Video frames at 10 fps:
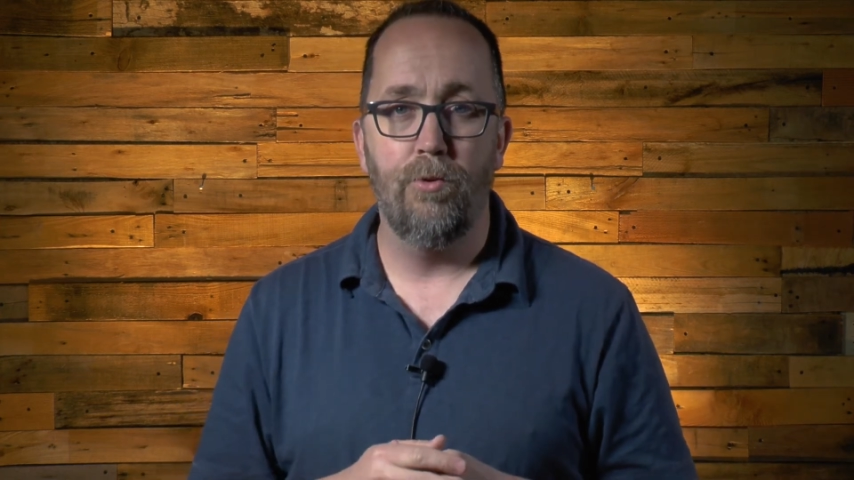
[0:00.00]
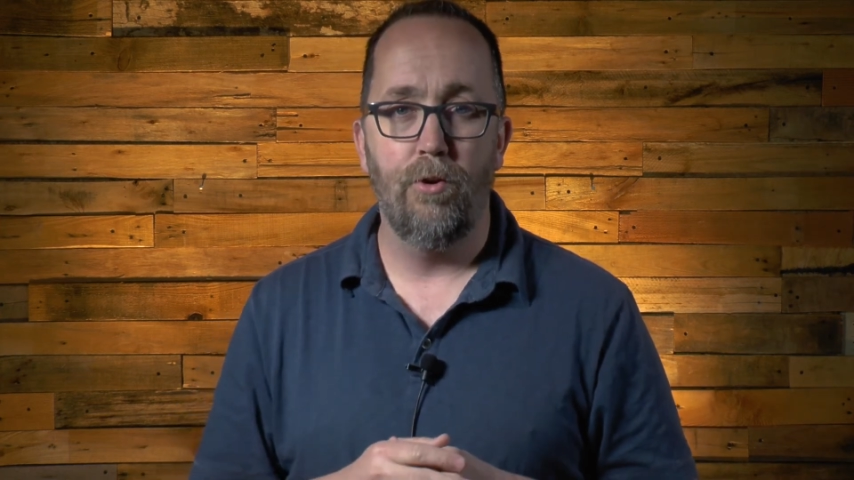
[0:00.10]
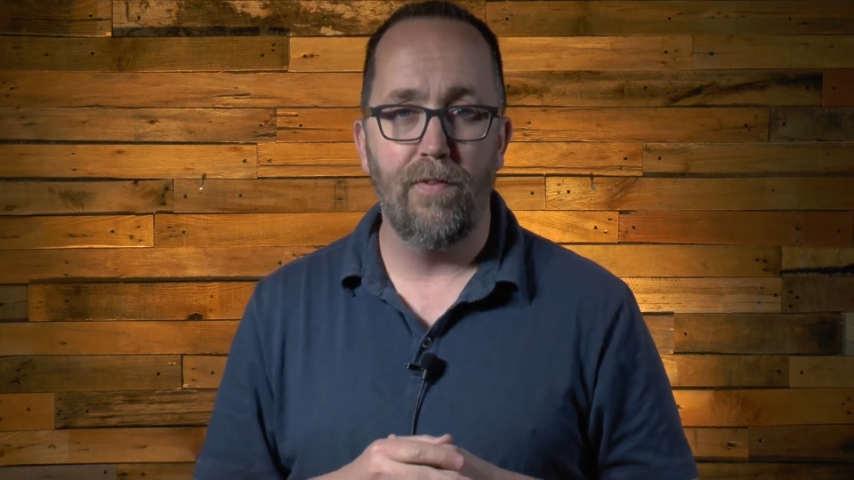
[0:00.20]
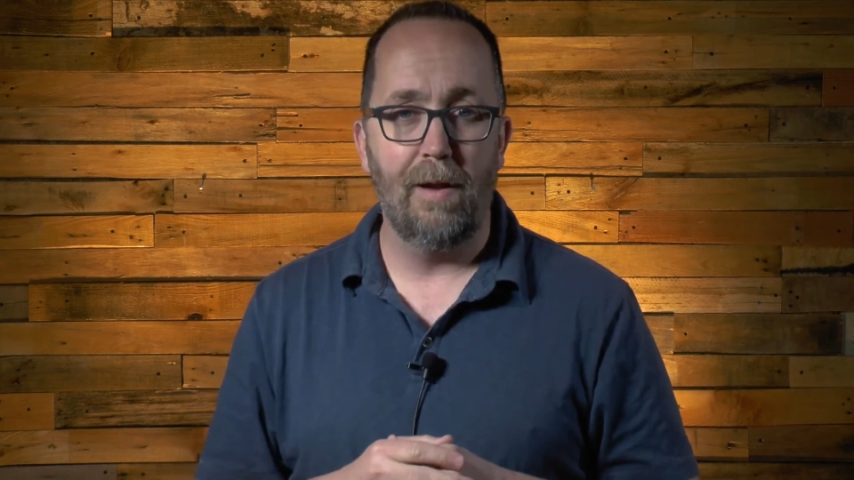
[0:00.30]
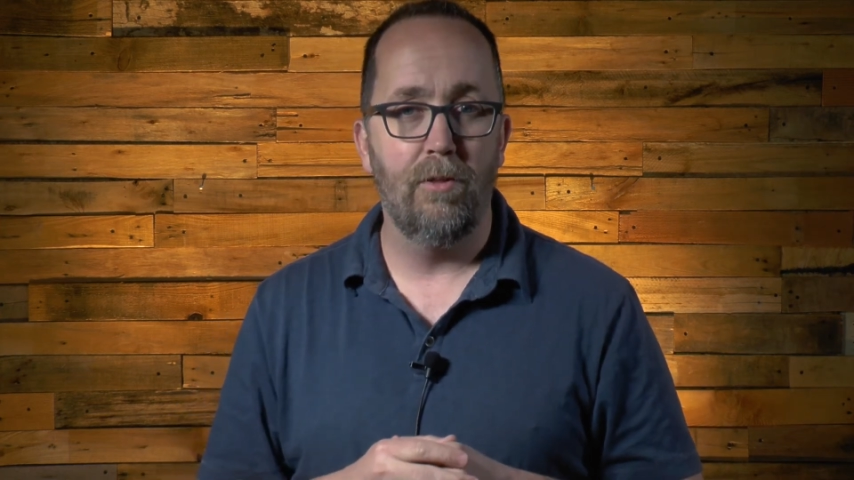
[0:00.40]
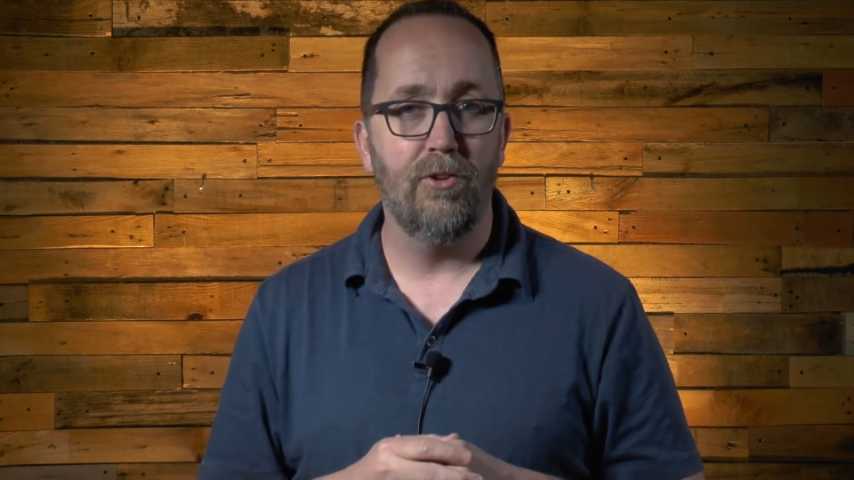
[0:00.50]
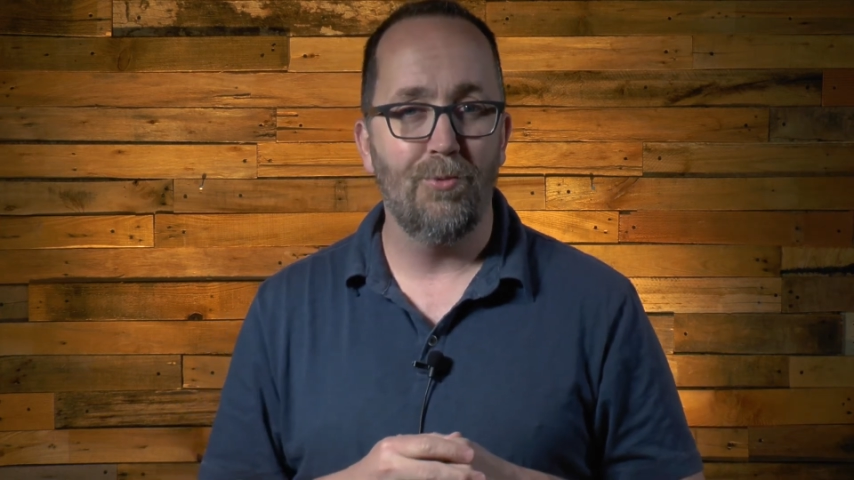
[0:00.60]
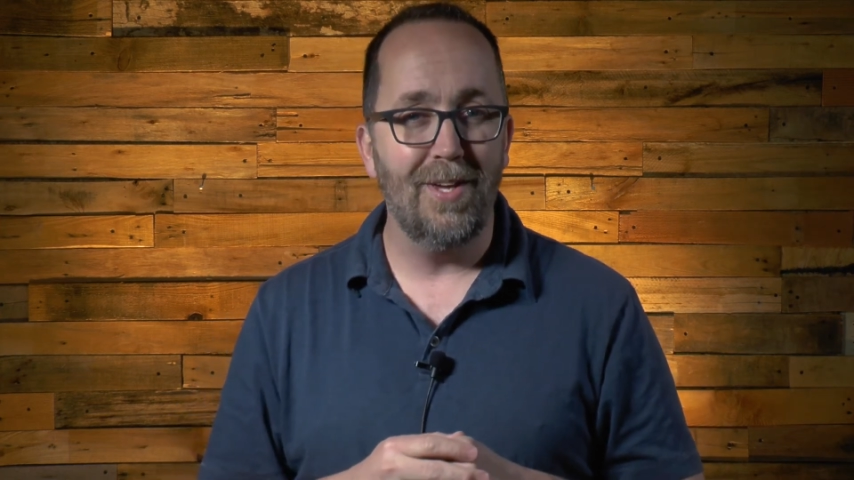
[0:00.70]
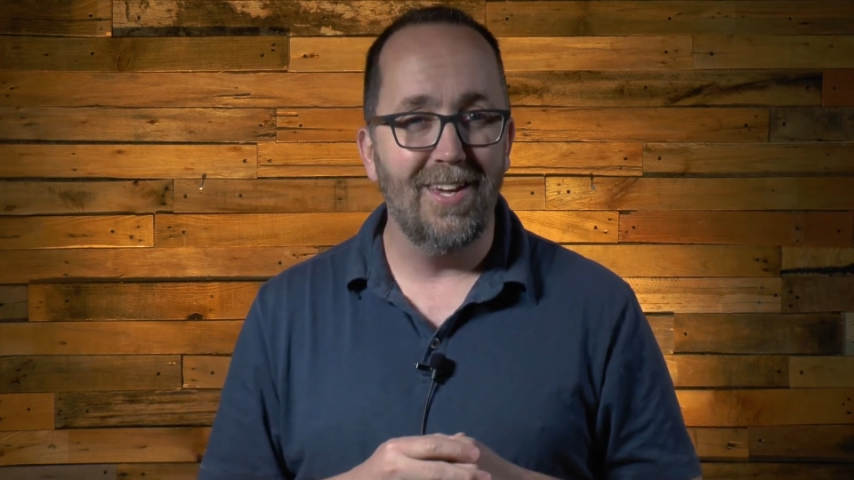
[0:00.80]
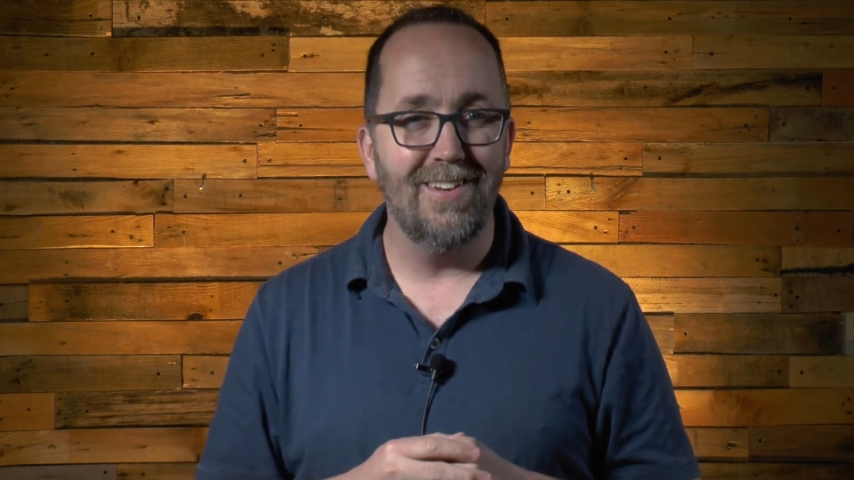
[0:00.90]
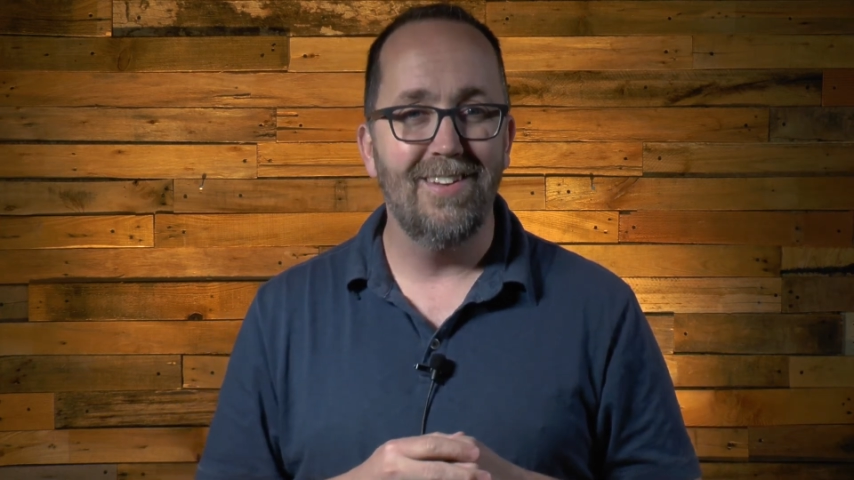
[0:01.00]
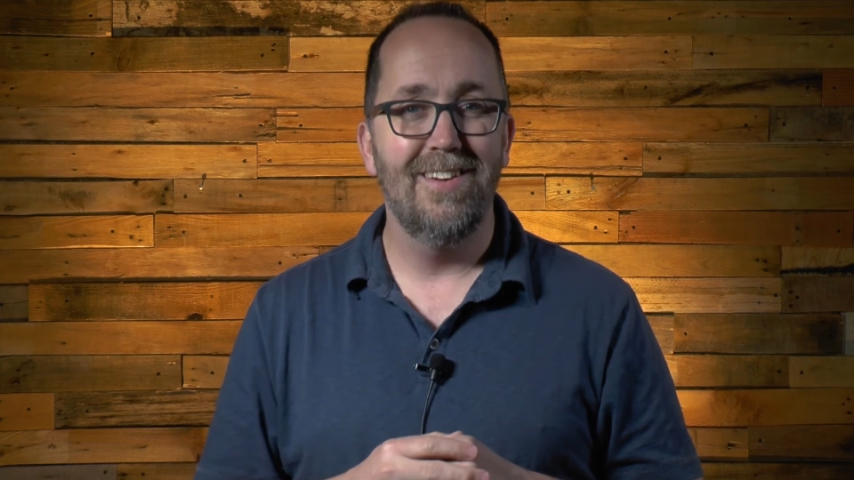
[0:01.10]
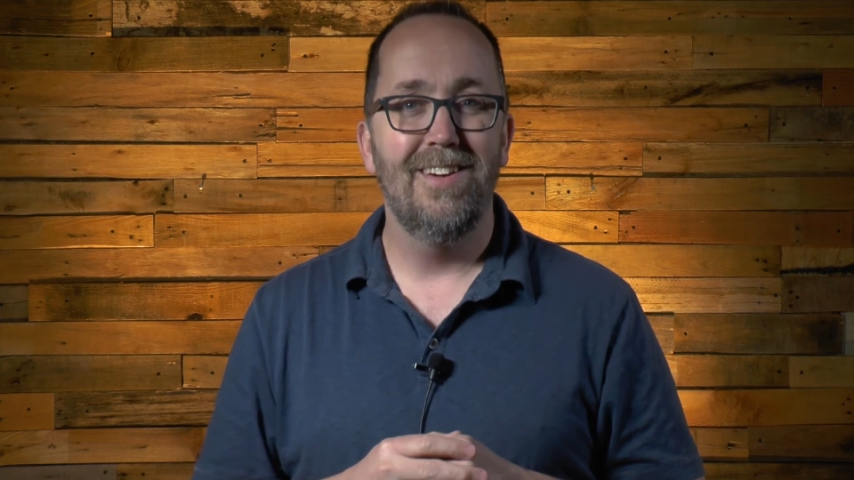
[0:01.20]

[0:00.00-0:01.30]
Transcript: with your family this weekend.